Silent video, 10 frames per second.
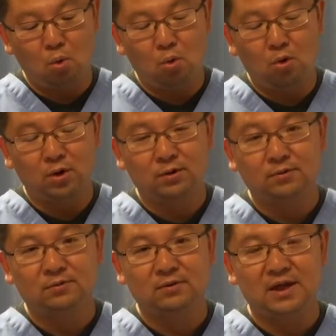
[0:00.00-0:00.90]

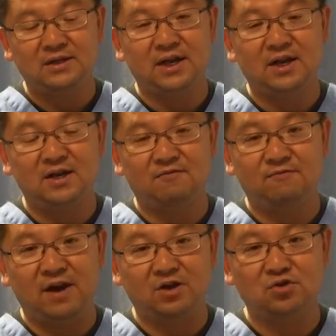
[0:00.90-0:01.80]
or there's any
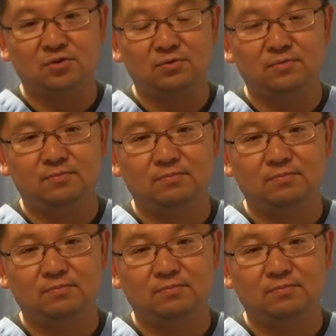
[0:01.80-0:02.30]
infection.